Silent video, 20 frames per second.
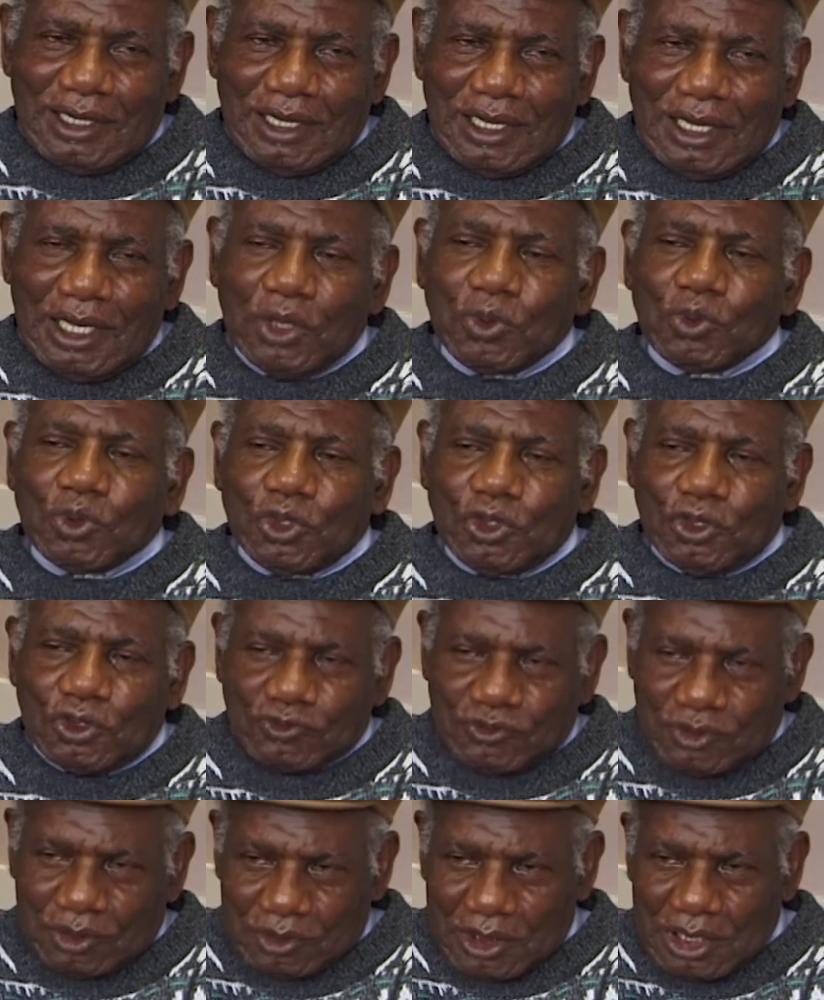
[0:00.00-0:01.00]
I
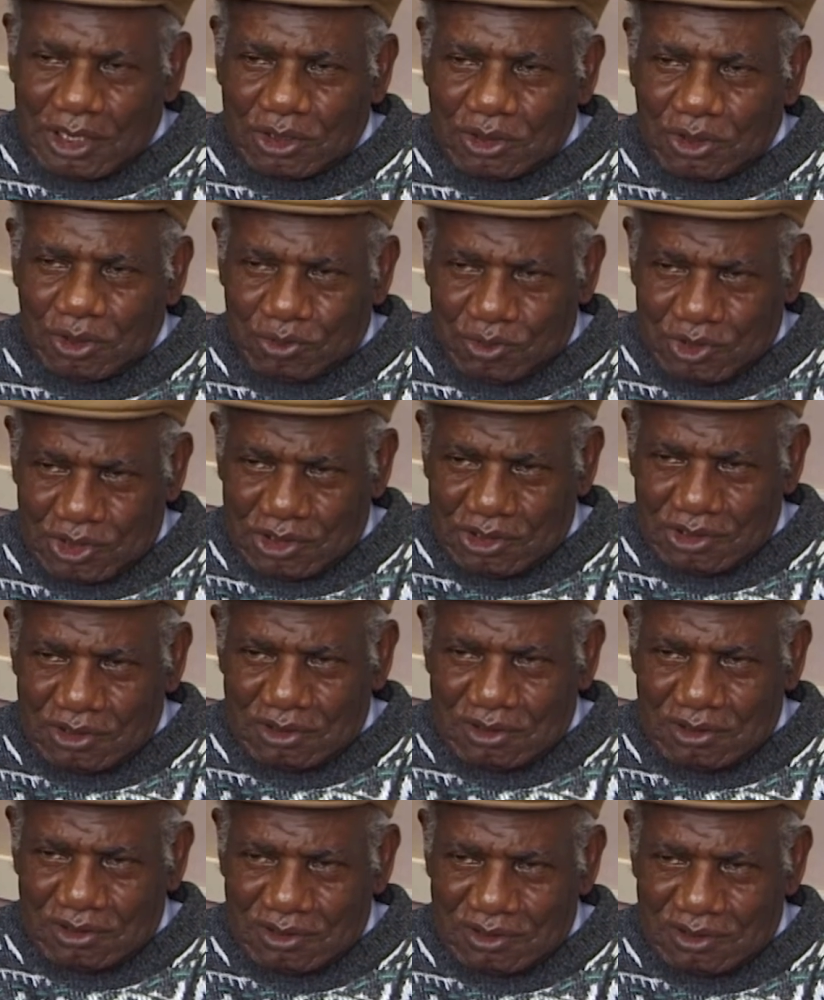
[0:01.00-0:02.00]
work from I come
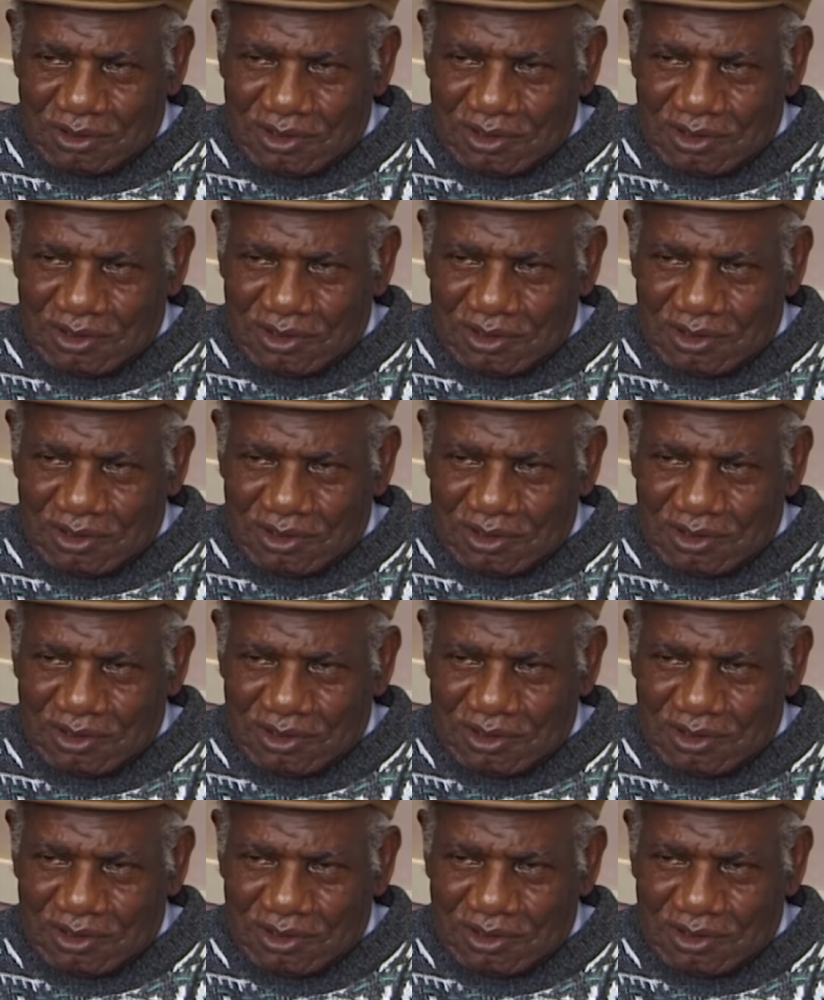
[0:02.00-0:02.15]
here,